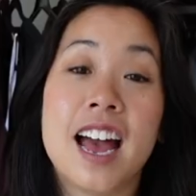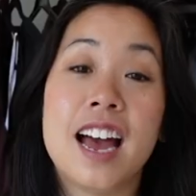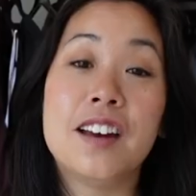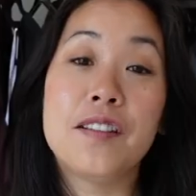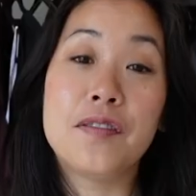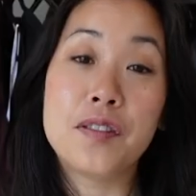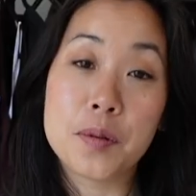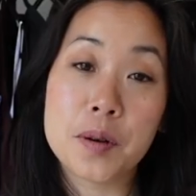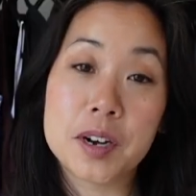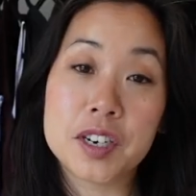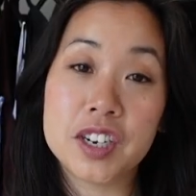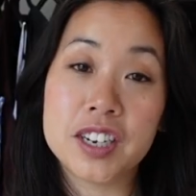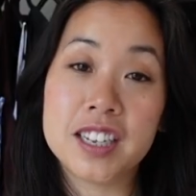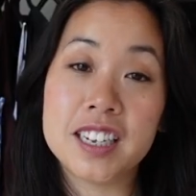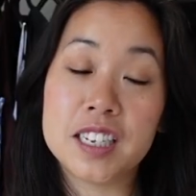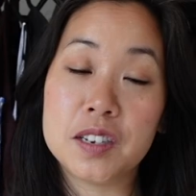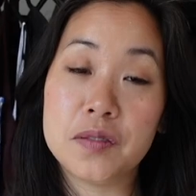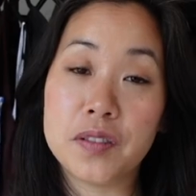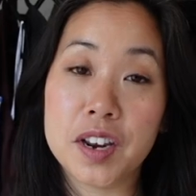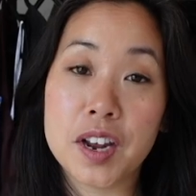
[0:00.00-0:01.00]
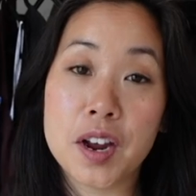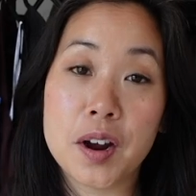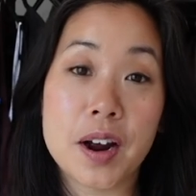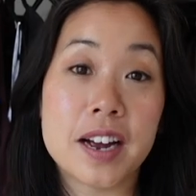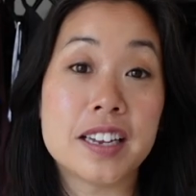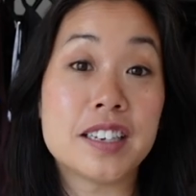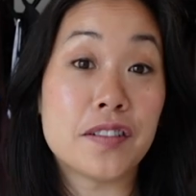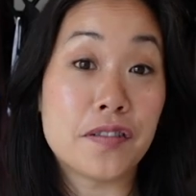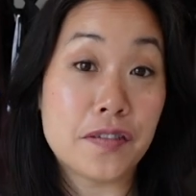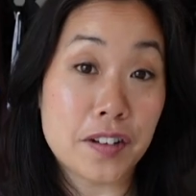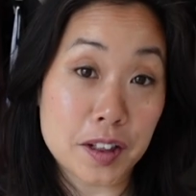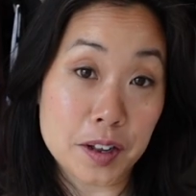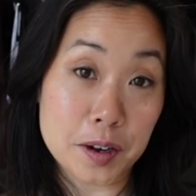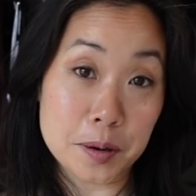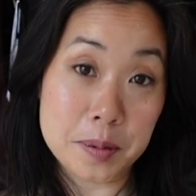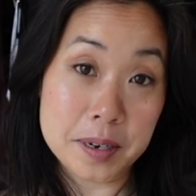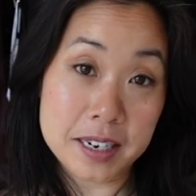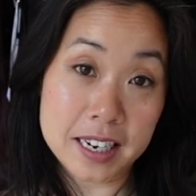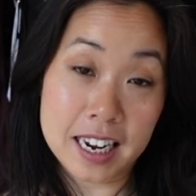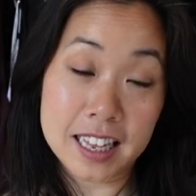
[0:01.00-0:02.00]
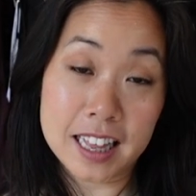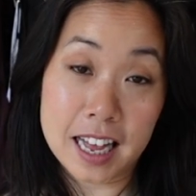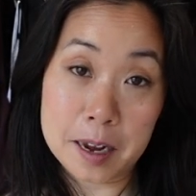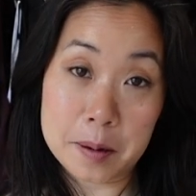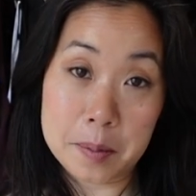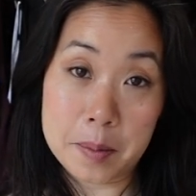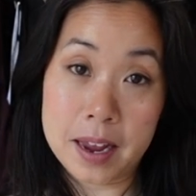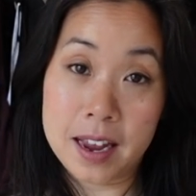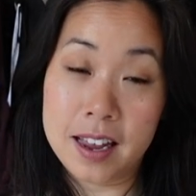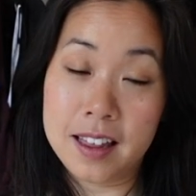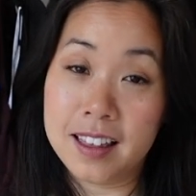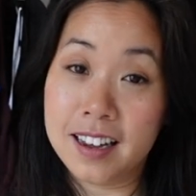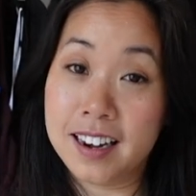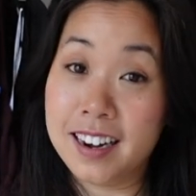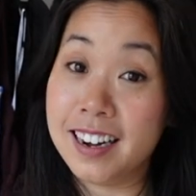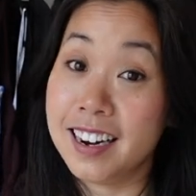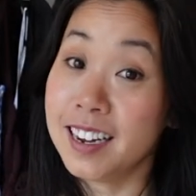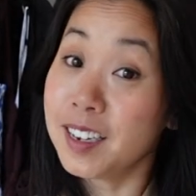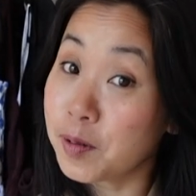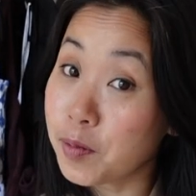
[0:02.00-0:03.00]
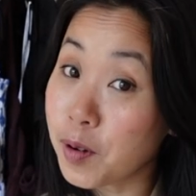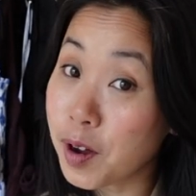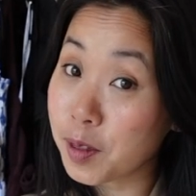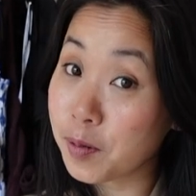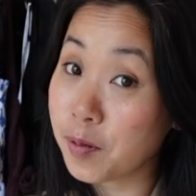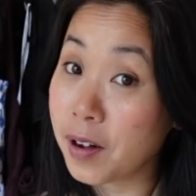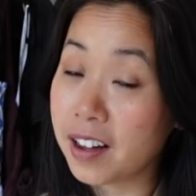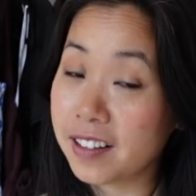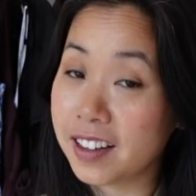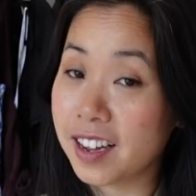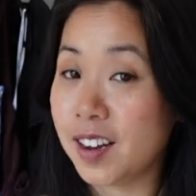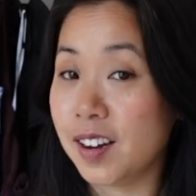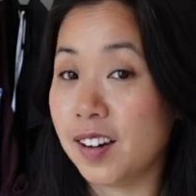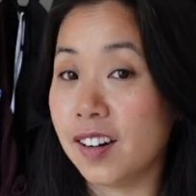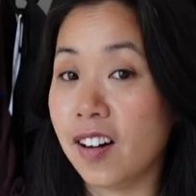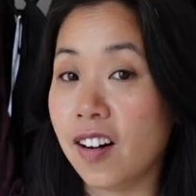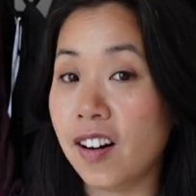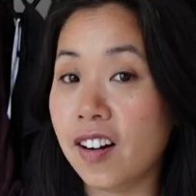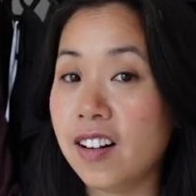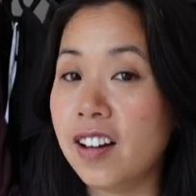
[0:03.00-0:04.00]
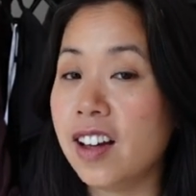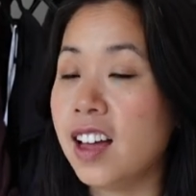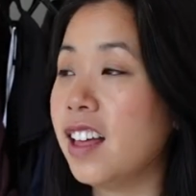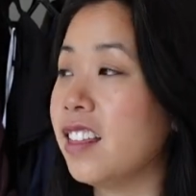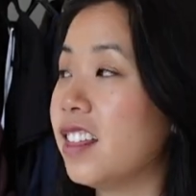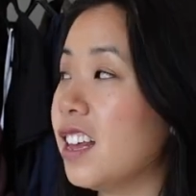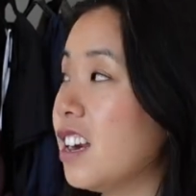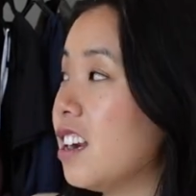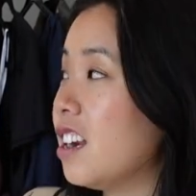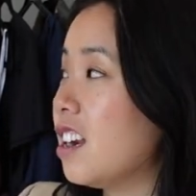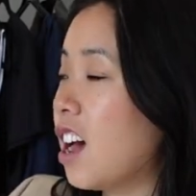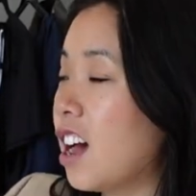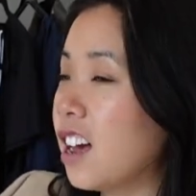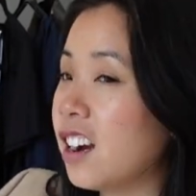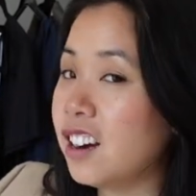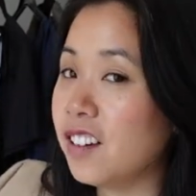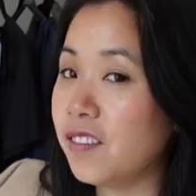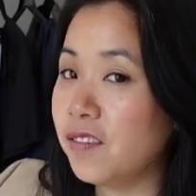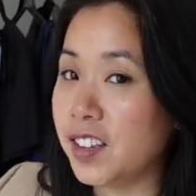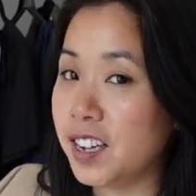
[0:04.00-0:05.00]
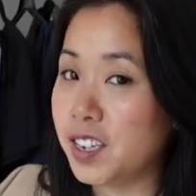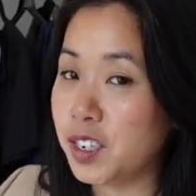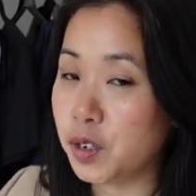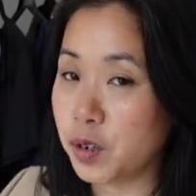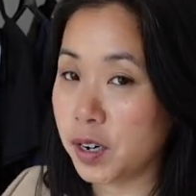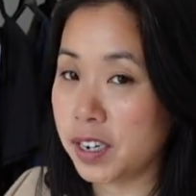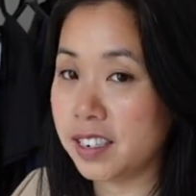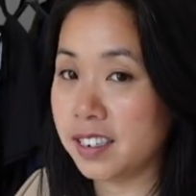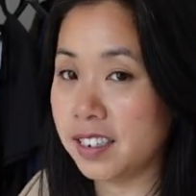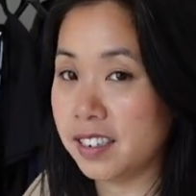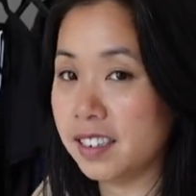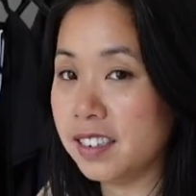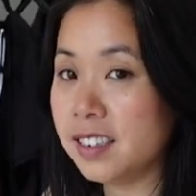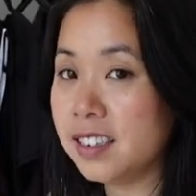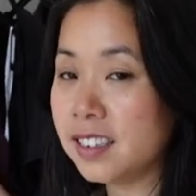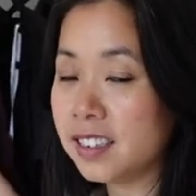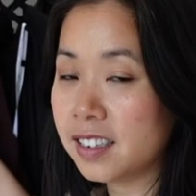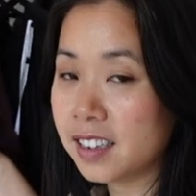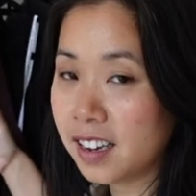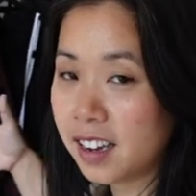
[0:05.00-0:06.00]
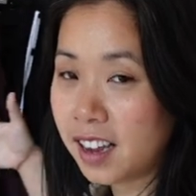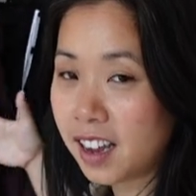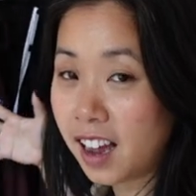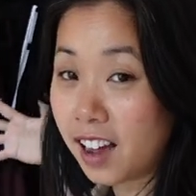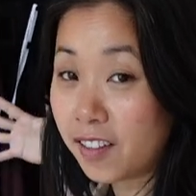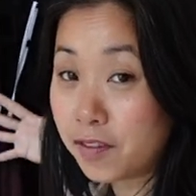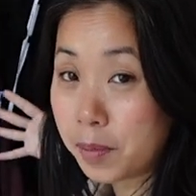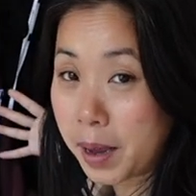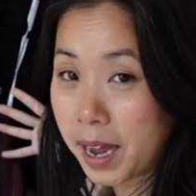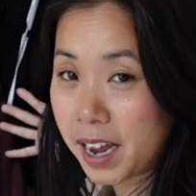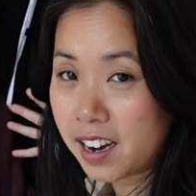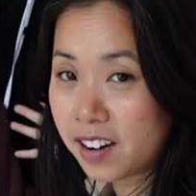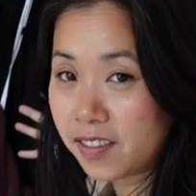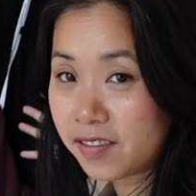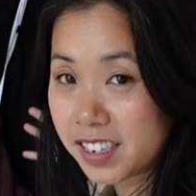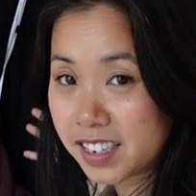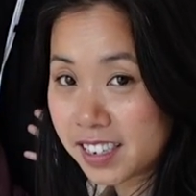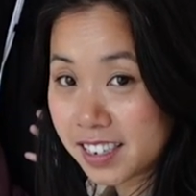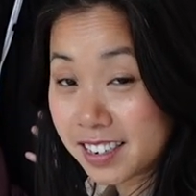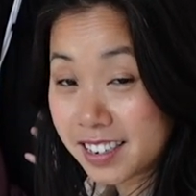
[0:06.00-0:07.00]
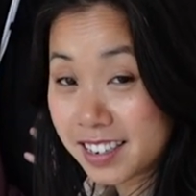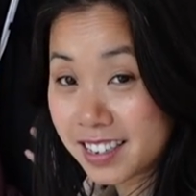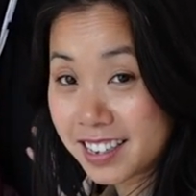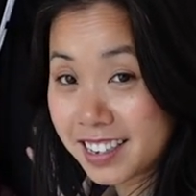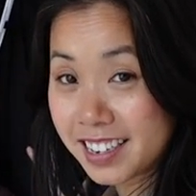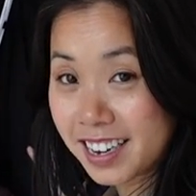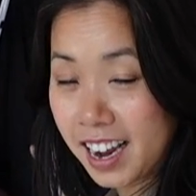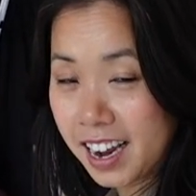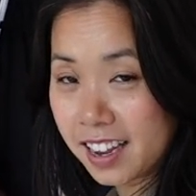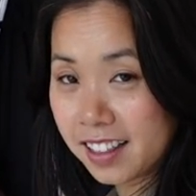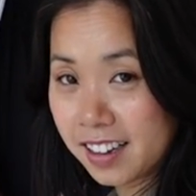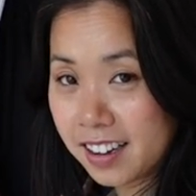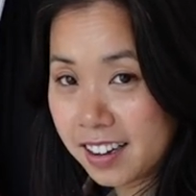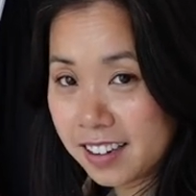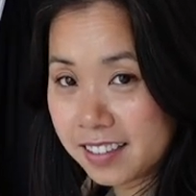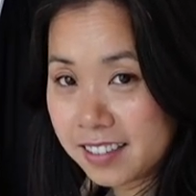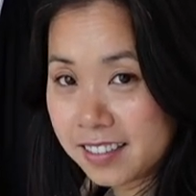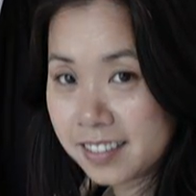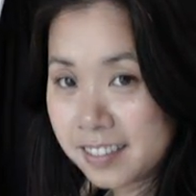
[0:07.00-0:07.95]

And if you're watching this video as a fellow petite like me, then it is worthwhile that you know that none of these dresses have paid a visit to the tailor.